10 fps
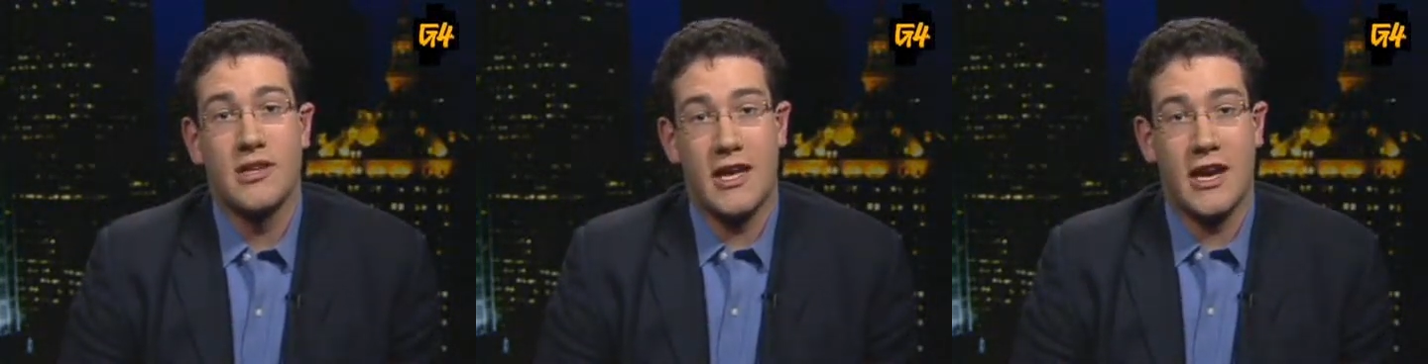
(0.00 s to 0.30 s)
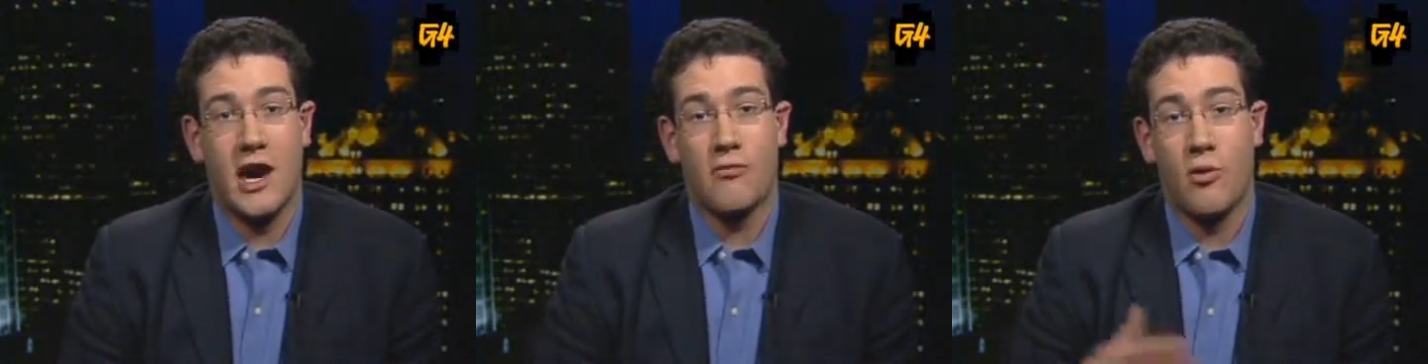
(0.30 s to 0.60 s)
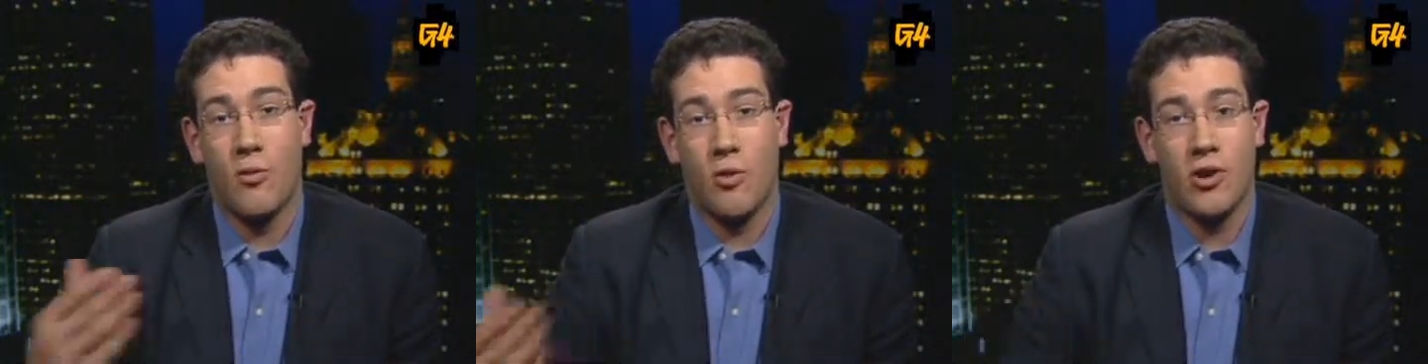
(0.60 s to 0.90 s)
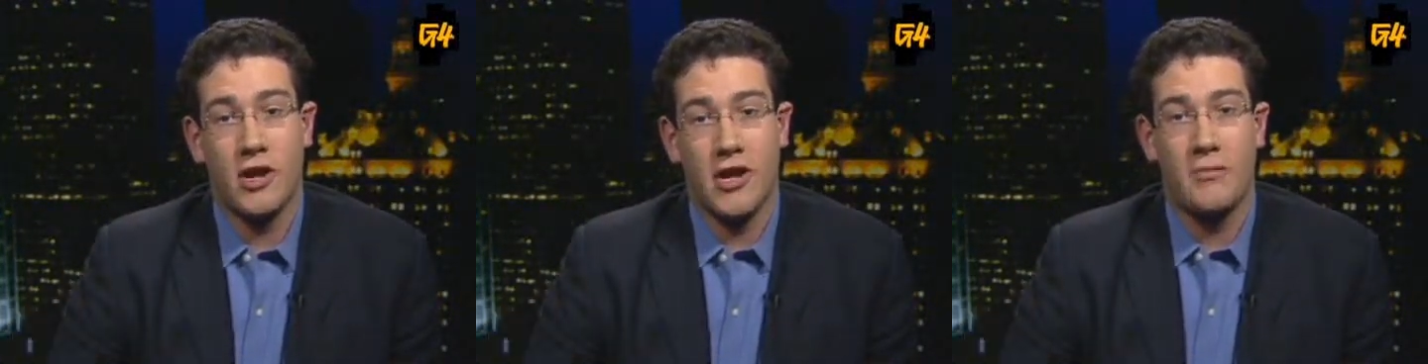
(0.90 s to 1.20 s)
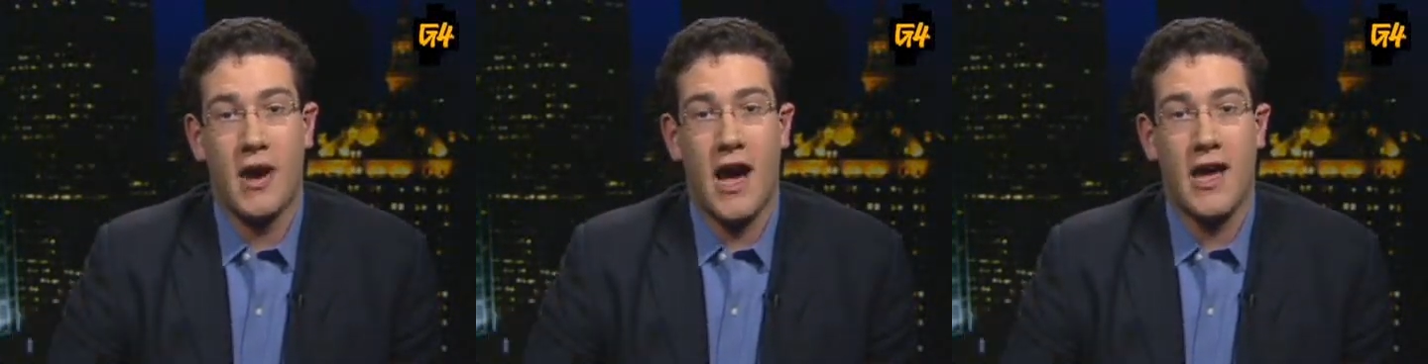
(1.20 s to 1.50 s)
they got
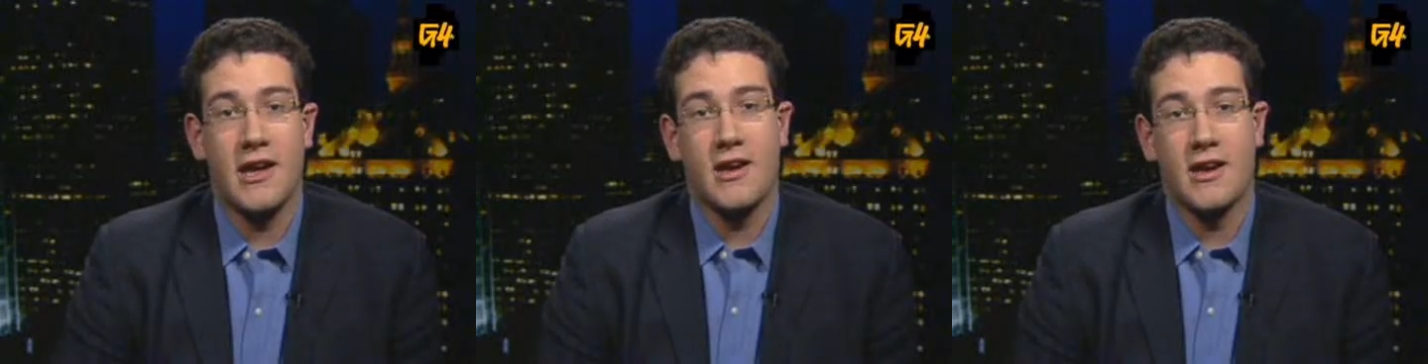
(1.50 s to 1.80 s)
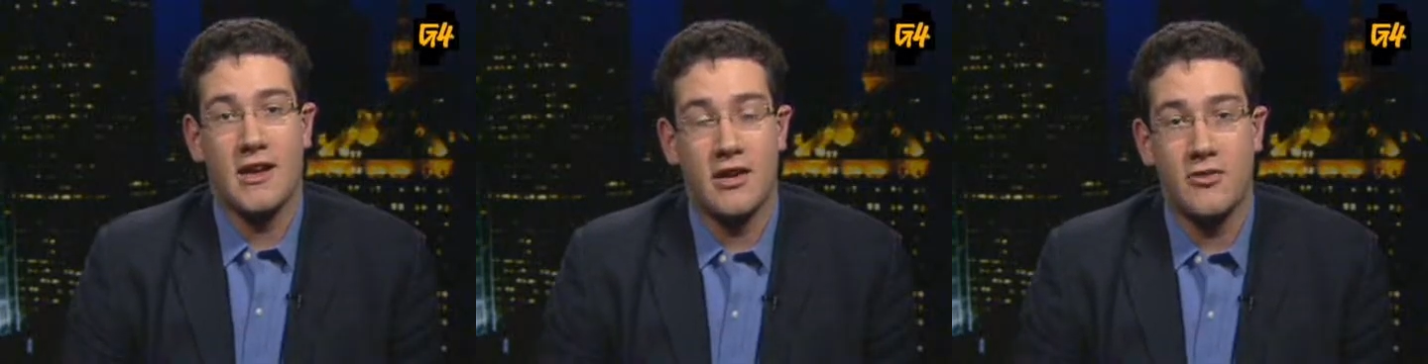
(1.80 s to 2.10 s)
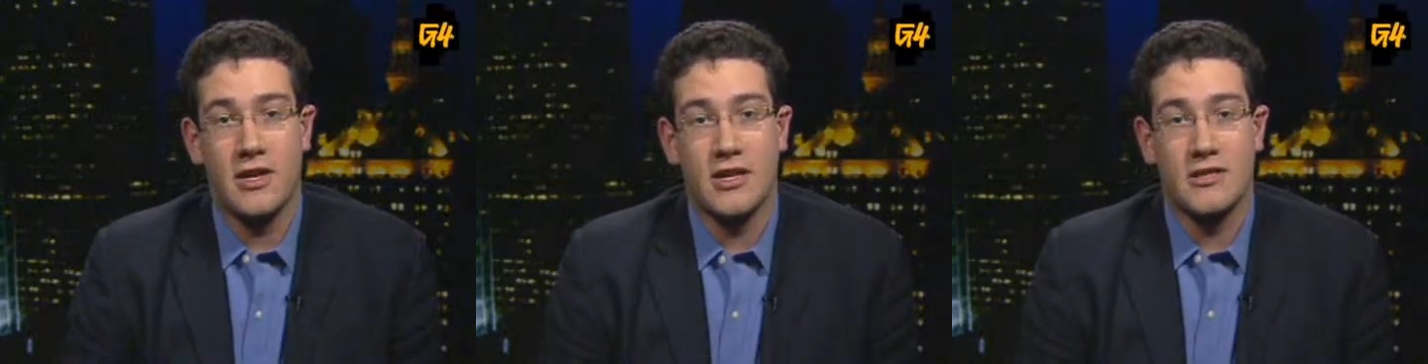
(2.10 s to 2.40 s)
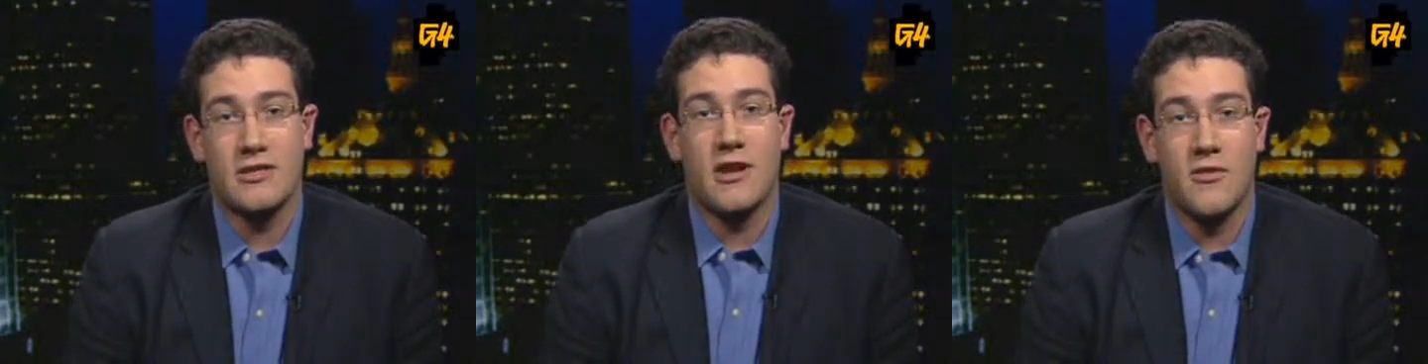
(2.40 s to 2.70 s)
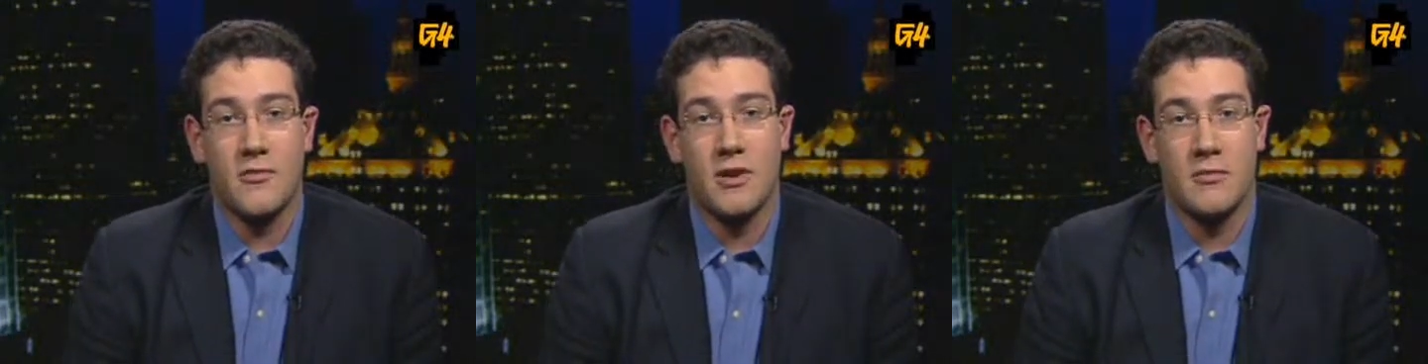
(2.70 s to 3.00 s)
rewarded by an increase of
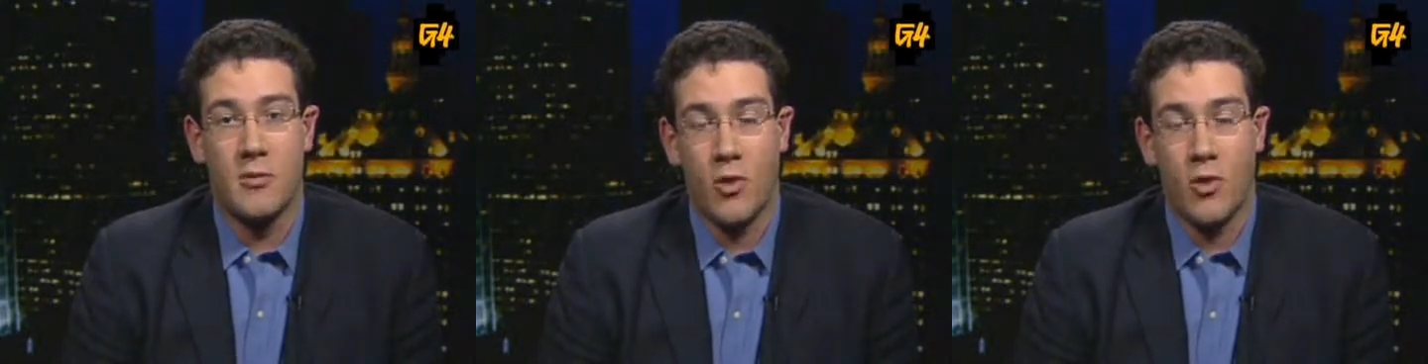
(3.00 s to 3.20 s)
the minimum